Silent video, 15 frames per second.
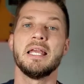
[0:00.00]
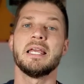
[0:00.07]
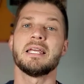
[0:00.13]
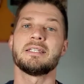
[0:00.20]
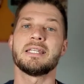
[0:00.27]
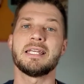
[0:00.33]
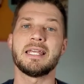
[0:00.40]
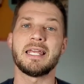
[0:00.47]

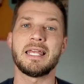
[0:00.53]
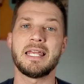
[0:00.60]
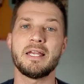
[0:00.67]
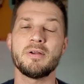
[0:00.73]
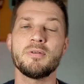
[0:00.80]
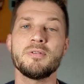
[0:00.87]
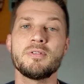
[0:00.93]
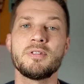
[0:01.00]
See,
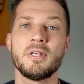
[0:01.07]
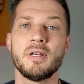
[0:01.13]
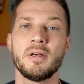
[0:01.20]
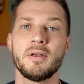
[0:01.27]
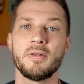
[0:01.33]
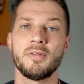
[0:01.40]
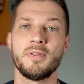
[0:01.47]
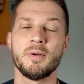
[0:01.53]
here's
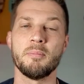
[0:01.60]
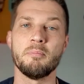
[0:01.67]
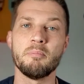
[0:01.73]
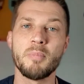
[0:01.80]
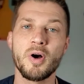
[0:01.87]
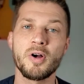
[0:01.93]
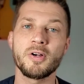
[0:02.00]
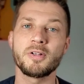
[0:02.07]
the
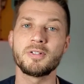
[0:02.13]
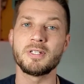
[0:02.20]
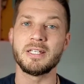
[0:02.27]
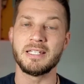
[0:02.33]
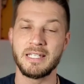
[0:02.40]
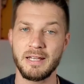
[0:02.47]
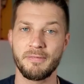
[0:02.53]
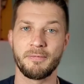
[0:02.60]

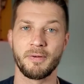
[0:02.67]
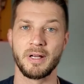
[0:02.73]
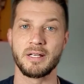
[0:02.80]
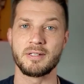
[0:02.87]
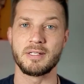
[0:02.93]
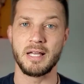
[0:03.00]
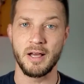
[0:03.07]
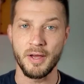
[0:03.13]
marked
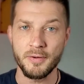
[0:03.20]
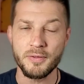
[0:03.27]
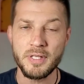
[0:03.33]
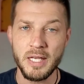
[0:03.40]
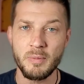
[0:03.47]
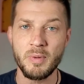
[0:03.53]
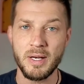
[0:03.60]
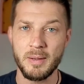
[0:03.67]
difference. Now,
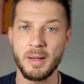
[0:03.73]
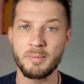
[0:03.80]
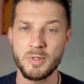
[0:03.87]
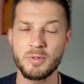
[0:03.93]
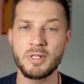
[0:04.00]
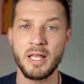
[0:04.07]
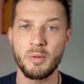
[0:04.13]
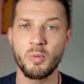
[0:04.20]
understand what I'm
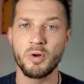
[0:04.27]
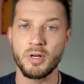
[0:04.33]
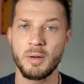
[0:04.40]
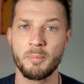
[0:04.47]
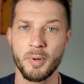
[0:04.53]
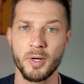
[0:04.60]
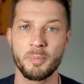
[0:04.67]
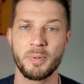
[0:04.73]
using that word on
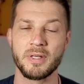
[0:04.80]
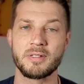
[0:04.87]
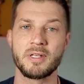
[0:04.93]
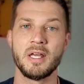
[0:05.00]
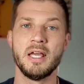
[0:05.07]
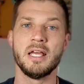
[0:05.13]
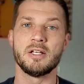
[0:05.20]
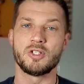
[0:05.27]
purpose.
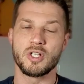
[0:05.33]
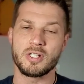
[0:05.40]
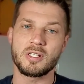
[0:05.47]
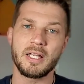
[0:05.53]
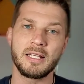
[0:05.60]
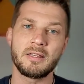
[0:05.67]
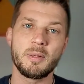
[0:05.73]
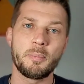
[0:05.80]
Just
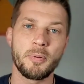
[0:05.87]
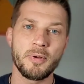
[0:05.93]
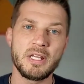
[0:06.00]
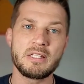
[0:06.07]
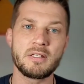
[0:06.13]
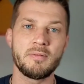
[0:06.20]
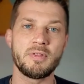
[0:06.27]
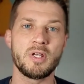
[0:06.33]
like the
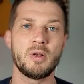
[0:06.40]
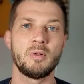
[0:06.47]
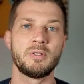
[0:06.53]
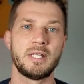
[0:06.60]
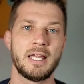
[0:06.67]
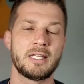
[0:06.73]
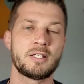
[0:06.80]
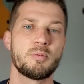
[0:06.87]
priests of the Old
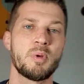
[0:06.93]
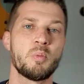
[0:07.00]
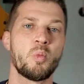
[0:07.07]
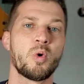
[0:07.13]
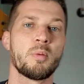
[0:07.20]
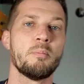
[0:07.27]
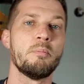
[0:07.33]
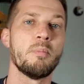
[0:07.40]
Testament
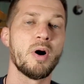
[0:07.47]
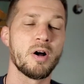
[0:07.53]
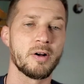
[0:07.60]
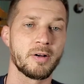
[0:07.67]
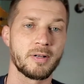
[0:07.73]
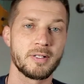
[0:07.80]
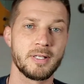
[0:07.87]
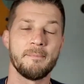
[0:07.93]
were
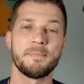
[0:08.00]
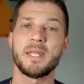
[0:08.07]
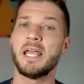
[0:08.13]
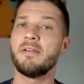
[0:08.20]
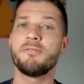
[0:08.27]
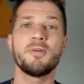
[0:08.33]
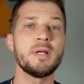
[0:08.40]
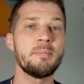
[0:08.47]
marked,
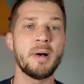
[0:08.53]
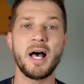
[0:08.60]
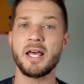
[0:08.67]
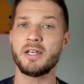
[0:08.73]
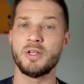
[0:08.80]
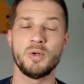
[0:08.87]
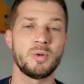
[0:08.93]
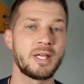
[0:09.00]

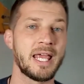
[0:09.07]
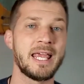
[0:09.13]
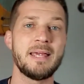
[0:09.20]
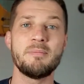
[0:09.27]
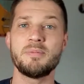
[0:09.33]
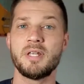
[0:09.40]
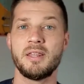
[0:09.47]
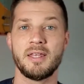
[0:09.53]
everybody who
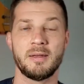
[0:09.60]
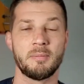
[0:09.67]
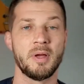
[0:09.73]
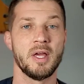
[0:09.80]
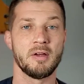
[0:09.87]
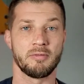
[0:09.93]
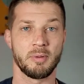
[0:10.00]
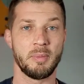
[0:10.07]
came to them,
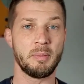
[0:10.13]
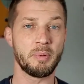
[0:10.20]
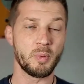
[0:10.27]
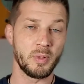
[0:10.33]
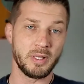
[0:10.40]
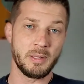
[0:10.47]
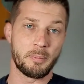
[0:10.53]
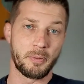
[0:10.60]
remember
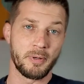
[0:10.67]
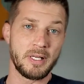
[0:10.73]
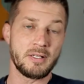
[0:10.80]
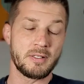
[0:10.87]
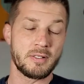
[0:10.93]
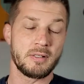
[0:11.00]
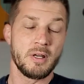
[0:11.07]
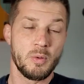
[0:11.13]
when the
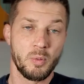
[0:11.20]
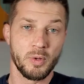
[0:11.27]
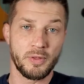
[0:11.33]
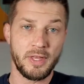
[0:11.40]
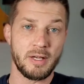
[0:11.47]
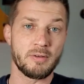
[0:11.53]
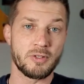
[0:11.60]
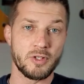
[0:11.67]
priests were
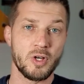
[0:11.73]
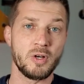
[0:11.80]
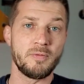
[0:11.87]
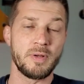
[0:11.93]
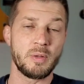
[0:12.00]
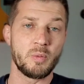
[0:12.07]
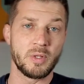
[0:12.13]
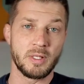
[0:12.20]
there
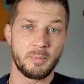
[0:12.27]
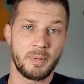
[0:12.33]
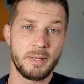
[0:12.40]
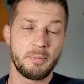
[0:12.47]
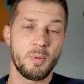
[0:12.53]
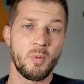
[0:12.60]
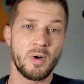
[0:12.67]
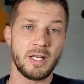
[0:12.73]
serving, when the
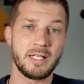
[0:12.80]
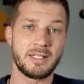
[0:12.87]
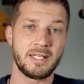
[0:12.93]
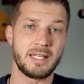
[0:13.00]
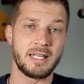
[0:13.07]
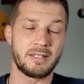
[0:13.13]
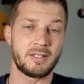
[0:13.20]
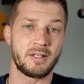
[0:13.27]
people wanted to
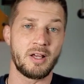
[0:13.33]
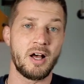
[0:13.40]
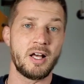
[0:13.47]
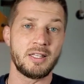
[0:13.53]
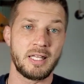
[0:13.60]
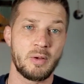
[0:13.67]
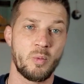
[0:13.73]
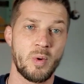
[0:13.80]
get to
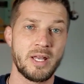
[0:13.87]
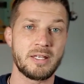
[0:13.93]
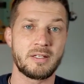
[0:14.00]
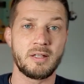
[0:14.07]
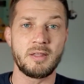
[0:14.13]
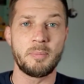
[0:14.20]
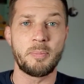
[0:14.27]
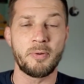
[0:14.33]
God, they went
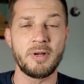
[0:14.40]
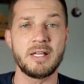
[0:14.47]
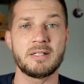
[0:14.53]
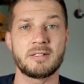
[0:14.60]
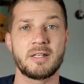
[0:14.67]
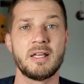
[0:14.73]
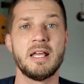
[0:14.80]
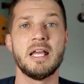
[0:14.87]
to the
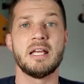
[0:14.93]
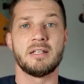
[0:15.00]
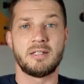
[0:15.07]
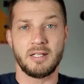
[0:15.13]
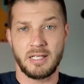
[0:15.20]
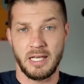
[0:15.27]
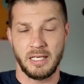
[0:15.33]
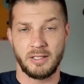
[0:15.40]
priest to
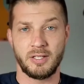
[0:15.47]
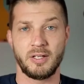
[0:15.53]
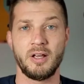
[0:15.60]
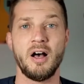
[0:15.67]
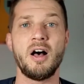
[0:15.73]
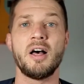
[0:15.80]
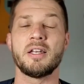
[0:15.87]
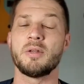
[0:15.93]
get to
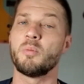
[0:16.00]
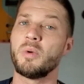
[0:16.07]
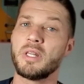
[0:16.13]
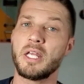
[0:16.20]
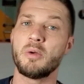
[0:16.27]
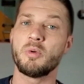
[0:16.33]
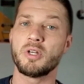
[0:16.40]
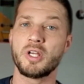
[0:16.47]
God. And when
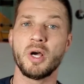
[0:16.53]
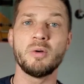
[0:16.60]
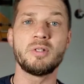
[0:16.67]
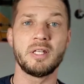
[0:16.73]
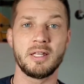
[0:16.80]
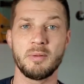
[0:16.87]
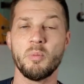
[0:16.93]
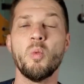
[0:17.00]
they would go to
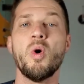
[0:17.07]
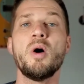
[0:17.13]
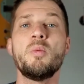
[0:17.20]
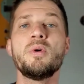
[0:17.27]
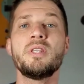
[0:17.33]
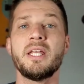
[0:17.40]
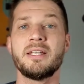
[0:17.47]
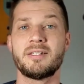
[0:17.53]
them, what
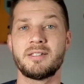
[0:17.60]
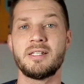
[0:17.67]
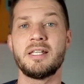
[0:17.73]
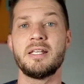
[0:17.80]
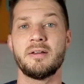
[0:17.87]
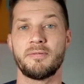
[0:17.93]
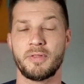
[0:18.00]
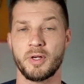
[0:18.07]
would they
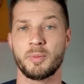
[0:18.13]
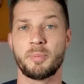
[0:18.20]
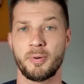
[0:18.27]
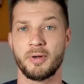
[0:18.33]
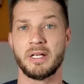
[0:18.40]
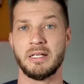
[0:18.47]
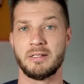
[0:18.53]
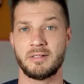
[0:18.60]
see of their
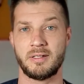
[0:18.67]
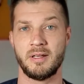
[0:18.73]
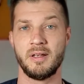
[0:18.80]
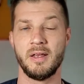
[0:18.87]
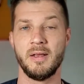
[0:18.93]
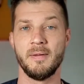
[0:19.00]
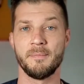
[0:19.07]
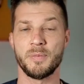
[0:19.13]
priest?
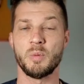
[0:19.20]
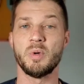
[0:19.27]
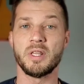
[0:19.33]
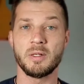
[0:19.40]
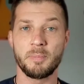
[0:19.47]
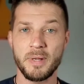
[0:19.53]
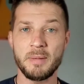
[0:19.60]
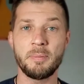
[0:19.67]
When
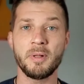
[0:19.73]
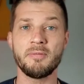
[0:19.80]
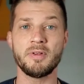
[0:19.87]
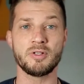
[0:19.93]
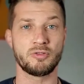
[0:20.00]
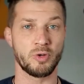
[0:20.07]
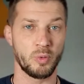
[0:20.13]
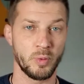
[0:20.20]
the people of
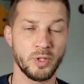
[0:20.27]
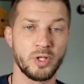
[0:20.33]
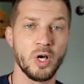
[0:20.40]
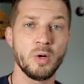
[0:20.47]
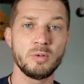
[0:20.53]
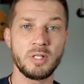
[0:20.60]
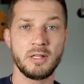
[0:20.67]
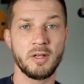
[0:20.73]
Israel would
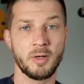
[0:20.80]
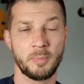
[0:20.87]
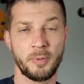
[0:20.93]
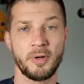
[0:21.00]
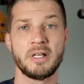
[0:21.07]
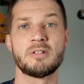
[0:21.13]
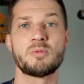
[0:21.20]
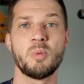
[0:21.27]
go to their
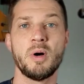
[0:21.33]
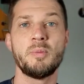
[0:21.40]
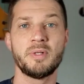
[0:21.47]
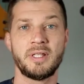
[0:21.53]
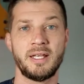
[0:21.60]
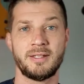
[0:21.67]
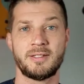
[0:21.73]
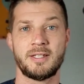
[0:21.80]
priest, what would
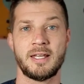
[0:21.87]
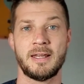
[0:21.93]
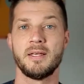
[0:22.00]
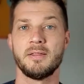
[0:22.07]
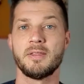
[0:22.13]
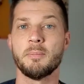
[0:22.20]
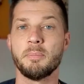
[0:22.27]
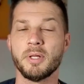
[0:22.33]
they see?
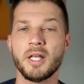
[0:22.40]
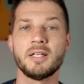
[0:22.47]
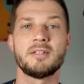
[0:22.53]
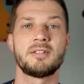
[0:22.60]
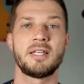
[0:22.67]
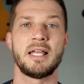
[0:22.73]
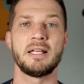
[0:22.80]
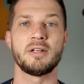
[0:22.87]
The
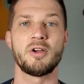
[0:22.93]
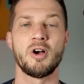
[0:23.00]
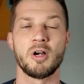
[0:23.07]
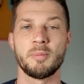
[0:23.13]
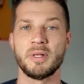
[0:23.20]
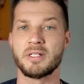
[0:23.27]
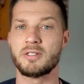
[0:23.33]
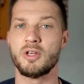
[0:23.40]
blood-stained
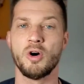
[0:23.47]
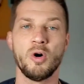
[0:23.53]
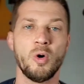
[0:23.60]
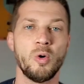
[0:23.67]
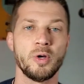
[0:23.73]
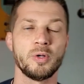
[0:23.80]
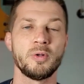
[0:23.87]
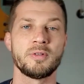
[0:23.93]
garments, the
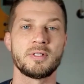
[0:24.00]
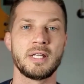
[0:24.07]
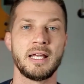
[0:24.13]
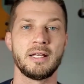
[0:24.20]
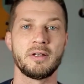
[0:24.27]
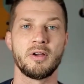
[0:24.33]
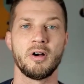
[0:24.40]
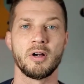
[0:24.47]

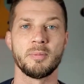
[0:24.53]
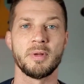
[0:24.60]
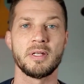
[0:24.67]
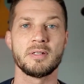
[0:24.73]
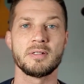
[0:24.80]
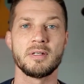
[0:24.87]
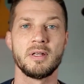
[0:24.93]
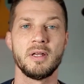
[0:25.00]
oil-stained
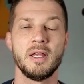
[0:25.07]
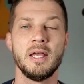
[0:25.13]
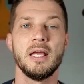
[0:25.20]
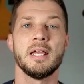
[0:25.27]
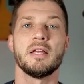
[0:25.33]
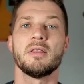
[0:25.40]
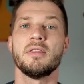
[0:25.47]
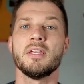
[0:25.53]
garments.
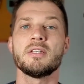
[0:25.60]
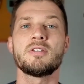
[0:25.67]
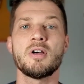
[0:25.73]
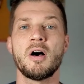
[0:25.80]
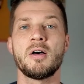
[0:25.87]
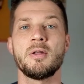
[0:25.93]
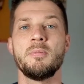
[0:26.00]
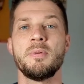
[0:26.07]
This
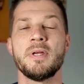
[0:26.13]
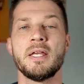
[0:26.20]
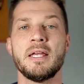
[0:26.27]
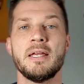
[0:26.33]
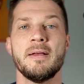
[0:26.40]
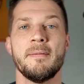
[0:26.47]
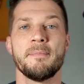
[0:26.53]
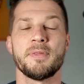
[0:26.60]
ought to
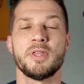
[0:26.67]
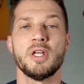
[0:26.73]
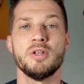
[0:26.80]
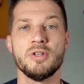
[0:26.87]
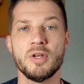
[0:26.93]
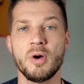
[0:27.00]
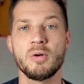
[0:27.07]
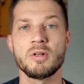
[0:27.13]
be the
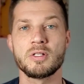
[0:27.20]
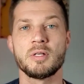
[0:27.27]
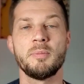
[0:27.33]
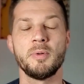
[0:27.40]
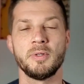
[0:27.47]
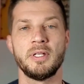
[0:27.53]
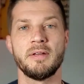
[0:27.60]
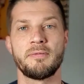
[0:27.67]

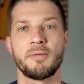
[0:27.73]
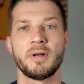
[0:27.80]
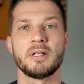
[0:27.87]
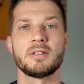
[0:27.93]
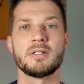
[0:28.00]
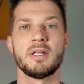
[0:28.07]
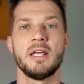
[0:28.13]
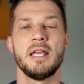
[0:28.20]
noticeable
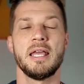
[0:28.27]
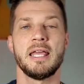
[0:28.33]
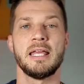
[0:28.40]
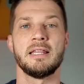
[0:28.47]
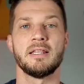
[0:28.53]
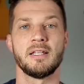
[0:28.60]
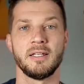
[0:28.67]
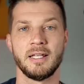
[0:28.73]
difference
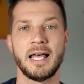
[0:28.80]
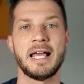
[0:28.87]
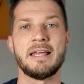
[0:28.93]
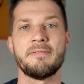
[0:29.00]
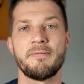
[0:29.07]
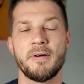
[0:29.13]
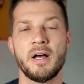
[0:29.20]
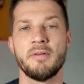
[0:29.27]
in the
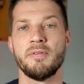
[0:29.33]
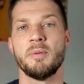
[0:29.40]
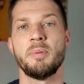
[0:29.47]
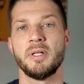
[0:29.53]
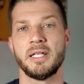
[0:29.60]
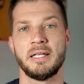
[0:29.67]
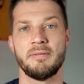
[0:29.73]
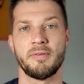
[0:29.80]
life of a
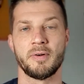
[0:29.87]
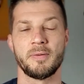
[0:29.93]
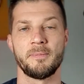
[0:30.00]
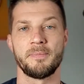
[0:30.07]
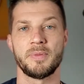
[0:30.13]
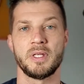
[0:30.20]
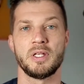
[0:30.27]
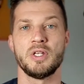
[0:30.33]
believer.
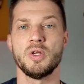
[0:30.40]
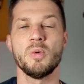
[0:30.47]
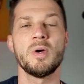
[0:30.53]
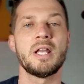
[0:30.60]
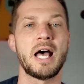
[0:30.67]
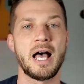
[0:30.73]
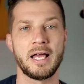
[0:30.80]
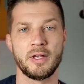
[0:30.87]
You and
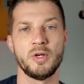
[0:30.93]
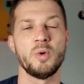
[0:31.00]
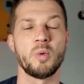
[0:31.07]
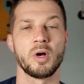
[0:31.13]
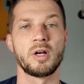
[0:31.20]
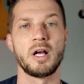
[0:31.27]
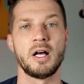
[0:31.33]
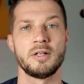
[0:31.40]
I who are
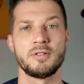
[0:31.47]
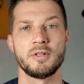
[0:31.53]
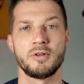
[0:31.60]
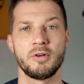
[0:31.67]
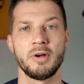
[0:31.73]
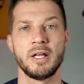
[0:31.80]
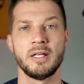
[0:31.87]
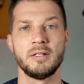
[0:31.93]

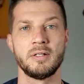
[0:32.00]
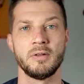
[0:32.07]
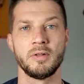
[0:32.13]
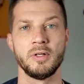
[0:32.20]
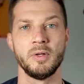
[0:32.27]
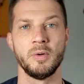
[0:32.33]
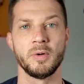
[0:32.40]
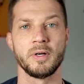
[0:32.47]
consecrated to the
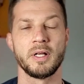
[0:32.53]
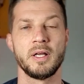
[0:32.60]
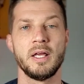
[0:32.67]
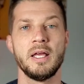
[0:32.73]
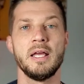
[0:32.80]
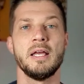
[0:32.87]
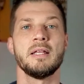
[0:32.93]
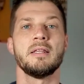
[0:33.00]
Lord,
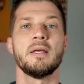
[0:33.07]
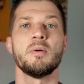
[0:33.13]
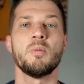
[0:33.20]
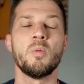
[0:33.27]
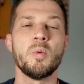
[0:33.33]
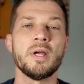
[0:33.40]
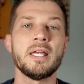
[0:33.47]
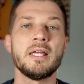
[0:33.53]
that
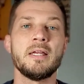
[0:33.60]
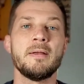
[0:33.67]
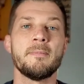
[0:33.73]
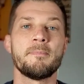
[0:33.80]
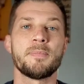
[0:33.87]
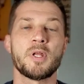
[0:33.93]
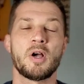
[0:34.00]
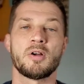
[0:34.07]
we
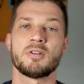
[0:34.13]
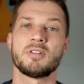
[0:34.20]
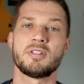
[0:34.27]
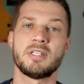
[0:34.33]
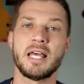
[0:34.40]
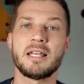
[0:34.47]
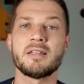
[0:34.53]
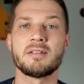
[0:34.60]
are
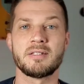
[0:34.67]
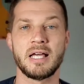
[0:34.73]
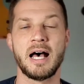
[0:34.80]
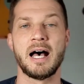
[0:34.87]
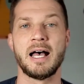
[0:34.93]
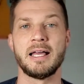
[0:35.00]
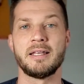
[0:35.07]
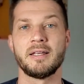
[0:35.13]
set
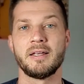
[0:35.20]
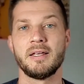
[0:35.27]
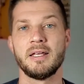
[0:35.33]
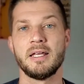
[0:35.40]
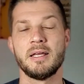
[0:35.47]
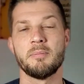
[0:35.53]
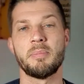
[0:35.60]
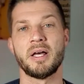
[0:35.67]
aside
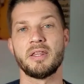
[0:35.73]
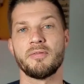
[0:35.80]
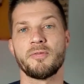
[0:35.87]
by the